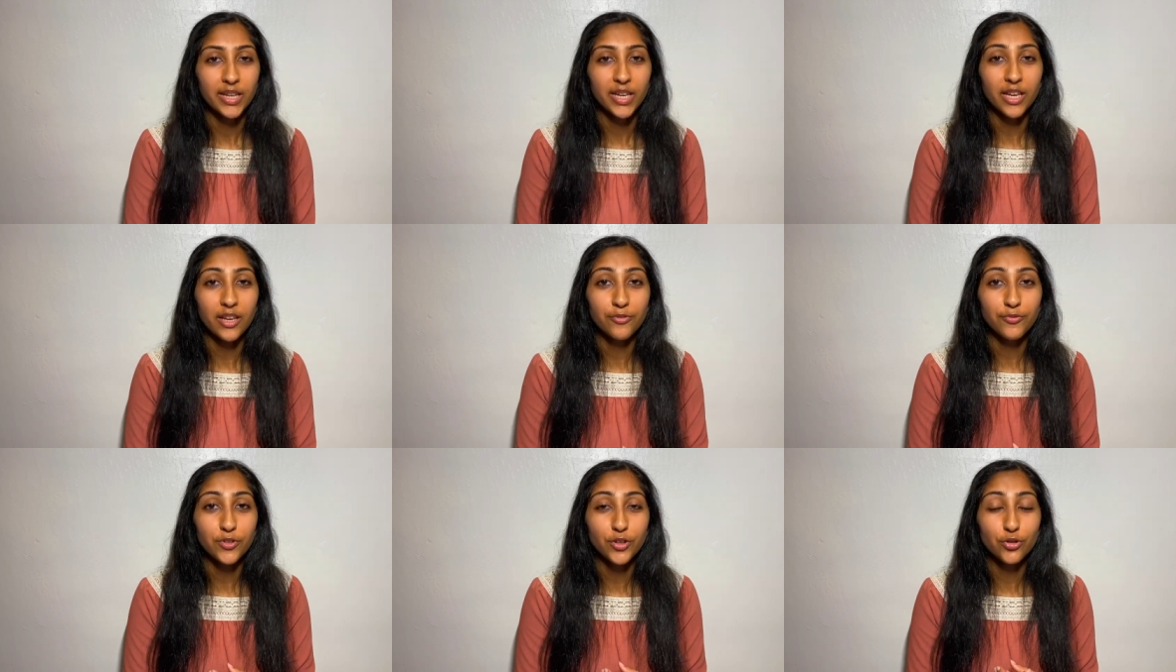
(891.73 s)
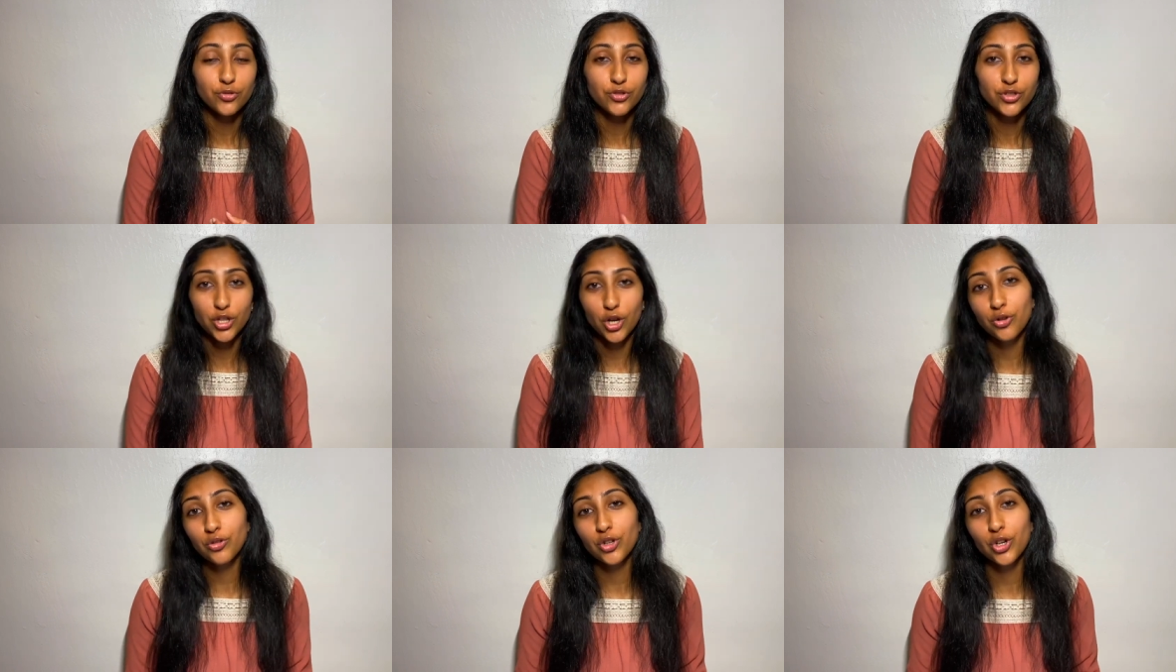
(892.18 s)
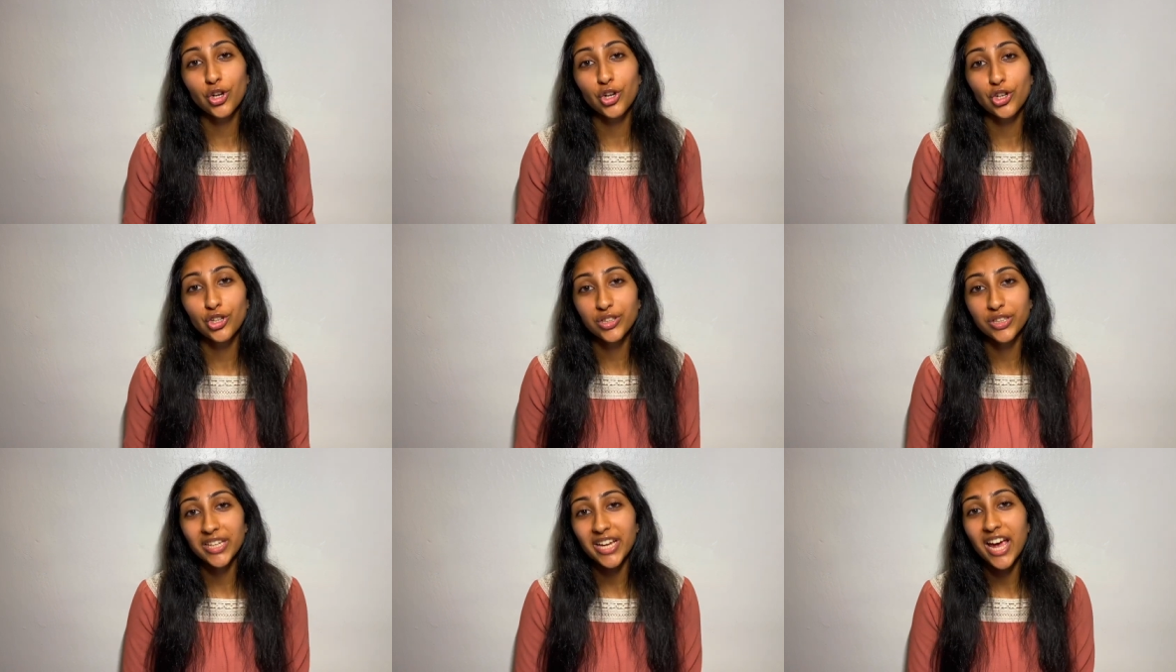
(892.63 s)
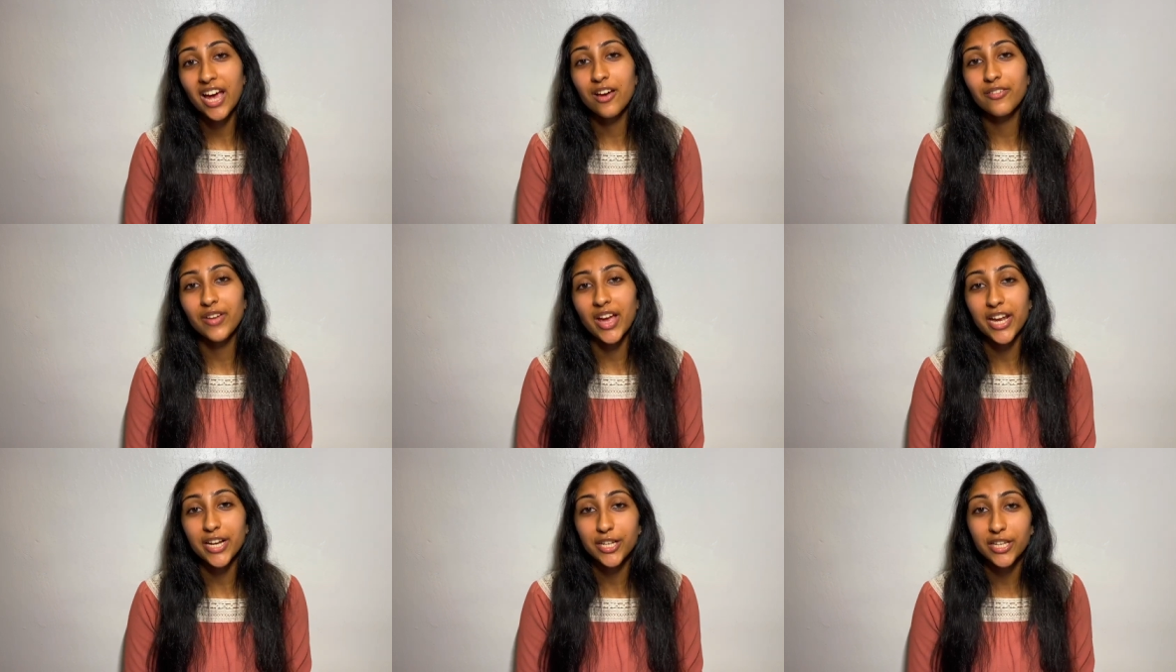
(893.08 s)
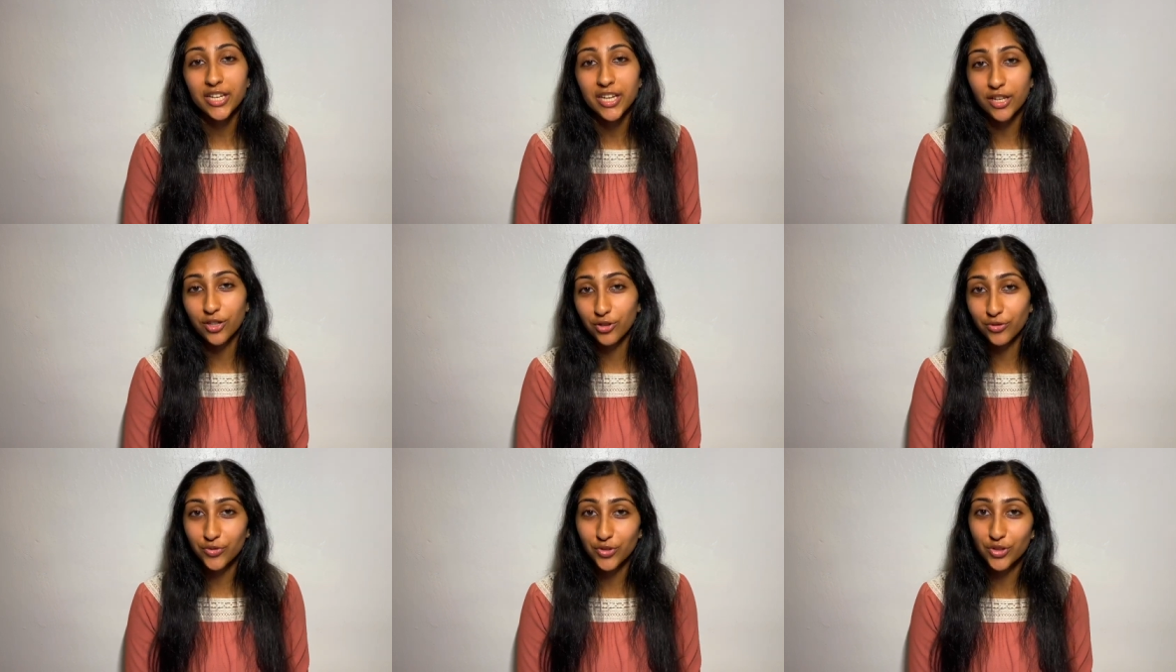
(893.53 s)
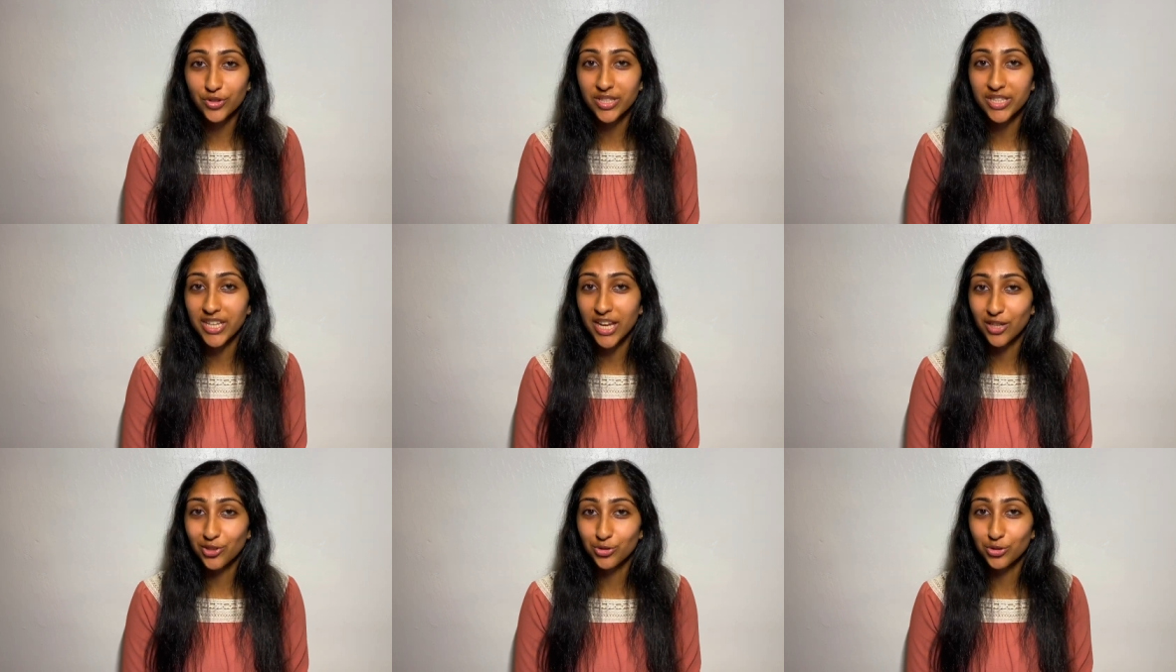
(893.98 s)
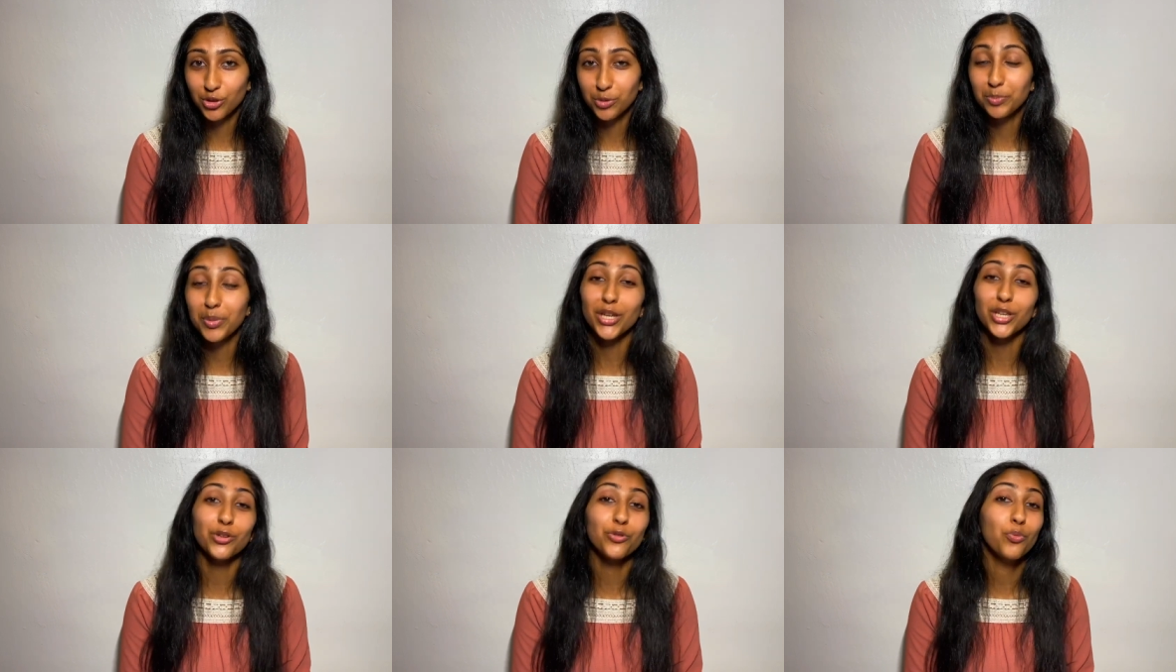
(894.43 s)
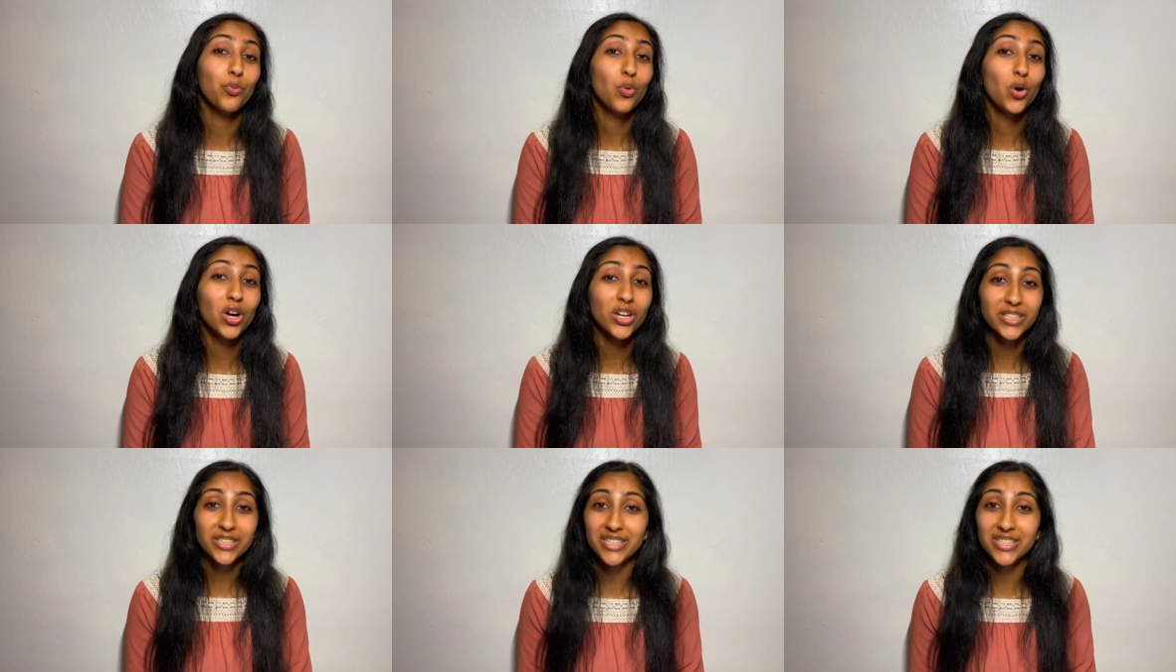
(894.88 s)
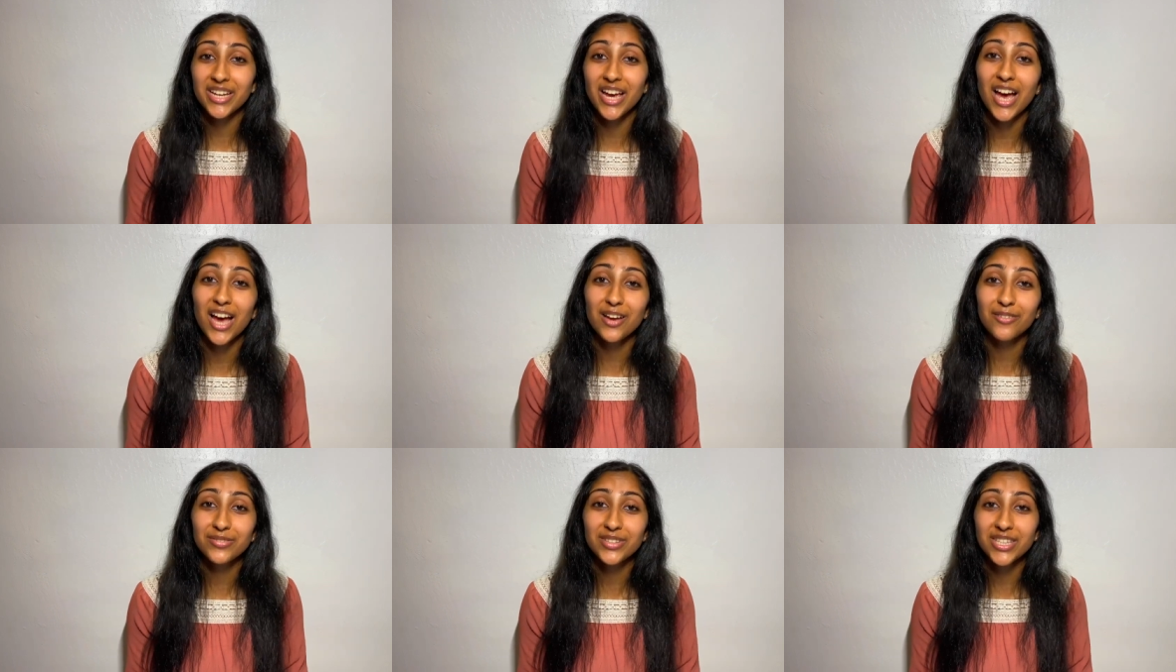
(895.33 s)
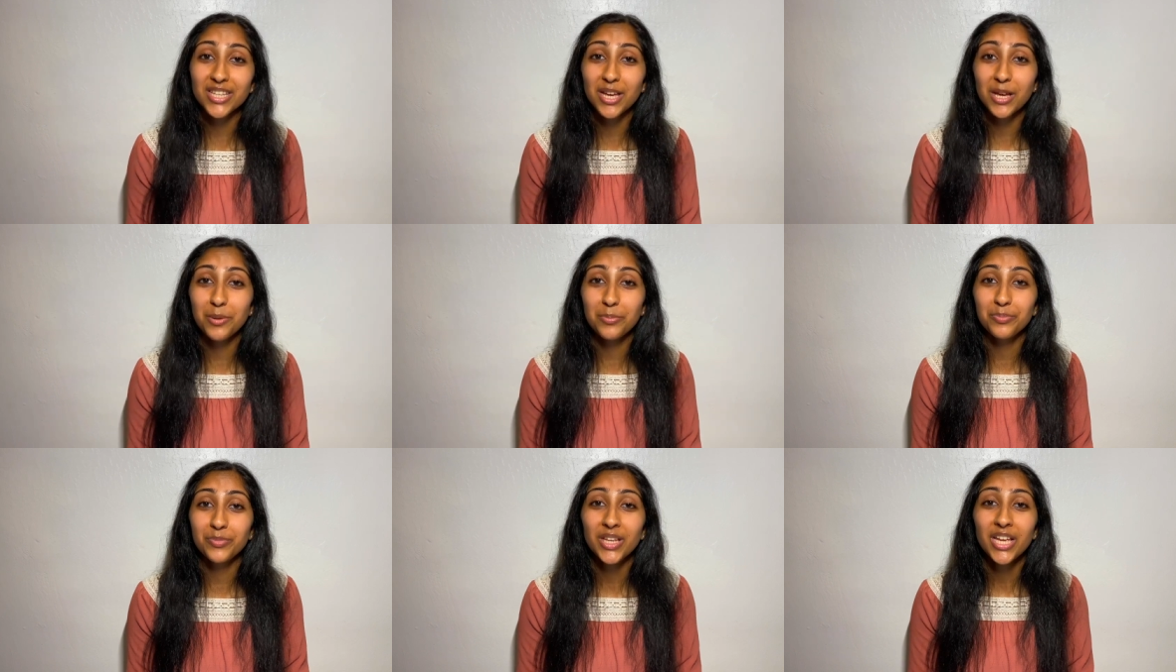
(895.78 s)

If you don't currently have any interviews scheduled but you want to have some,